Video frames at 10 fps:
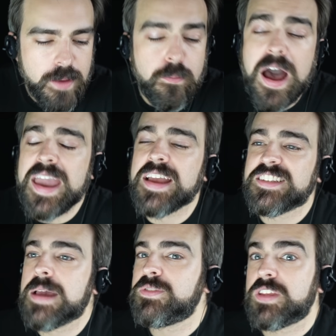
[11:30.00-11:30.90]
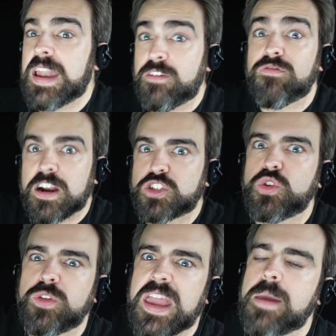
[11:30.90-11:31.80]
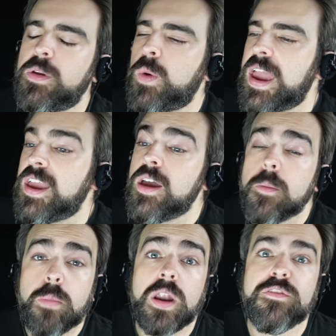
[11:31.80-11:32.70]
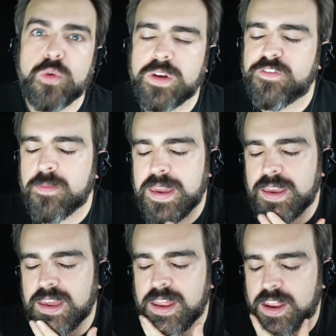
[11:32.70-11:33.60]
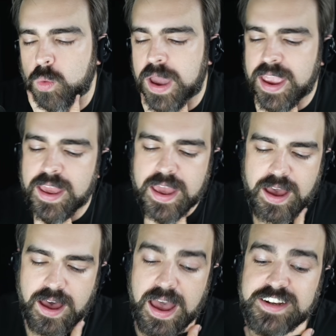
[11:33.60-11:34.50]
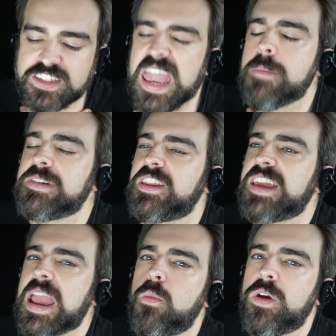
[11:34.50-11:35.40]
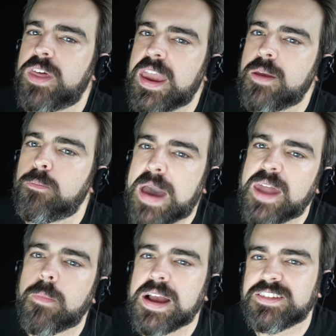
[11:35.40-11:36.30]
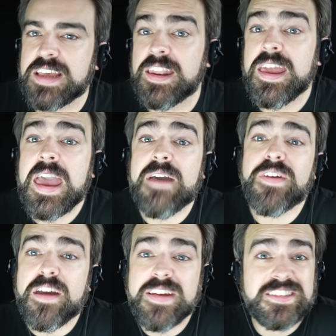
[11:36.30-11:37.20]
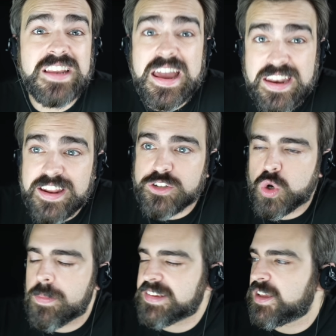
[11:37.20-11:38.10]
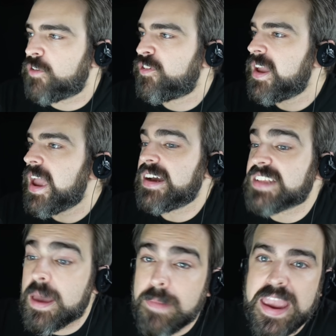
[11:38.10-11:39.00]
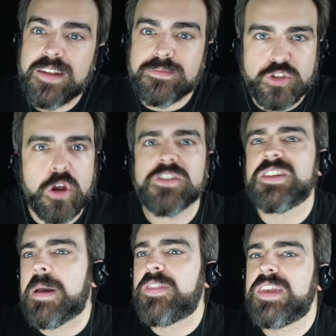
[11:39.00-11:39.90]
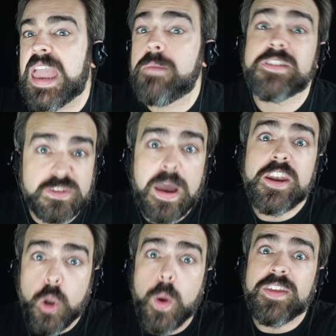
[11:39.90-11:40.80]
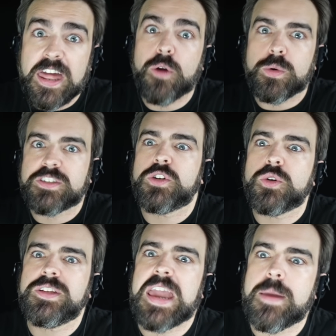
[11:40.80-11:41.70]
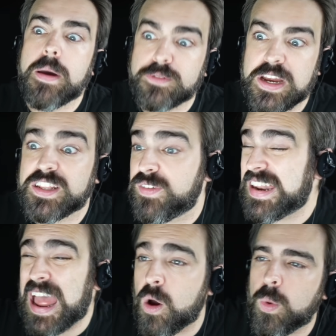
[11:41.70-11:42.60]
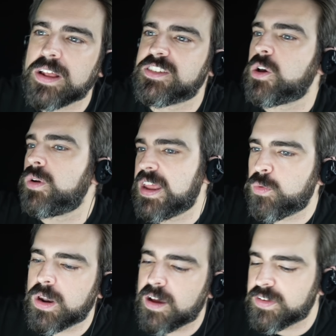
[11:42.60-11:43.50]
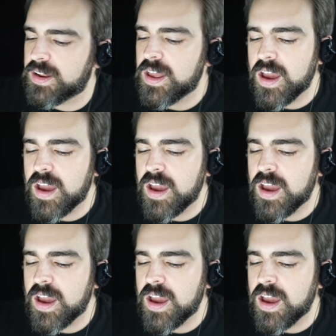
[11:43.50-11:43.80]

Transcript: My attempts to like rush through the game in a way probably ruined it for me in a way. I just came into the game with a bad mindset, and for that reason I didn't enjoy myself, and I made jokes about the game despite knowing that it was a good game objectively and how well it sold and everyone loved it.